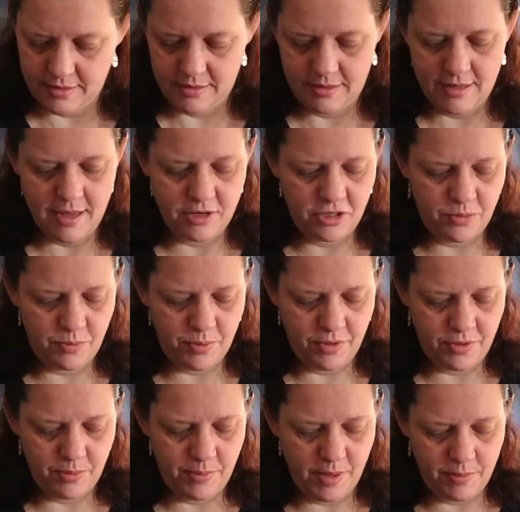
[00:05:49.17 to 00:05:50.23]
Do they actually
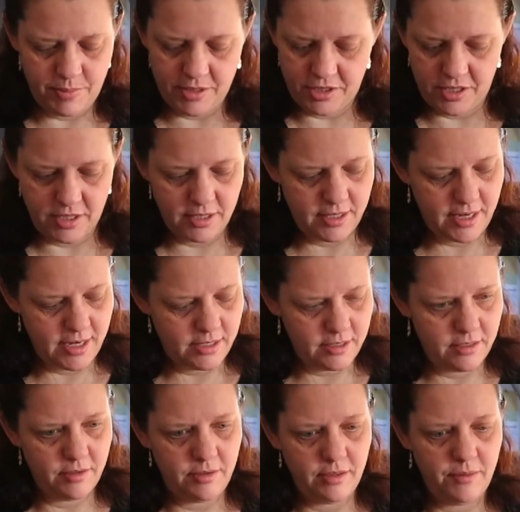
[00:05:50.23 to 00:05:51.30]
put the publishing
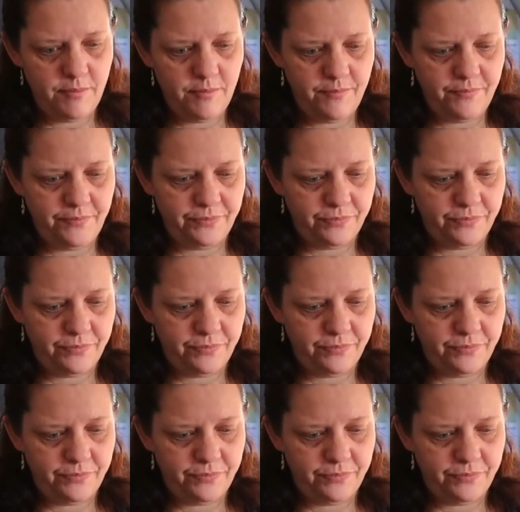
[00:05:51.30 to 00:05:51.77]
date on them?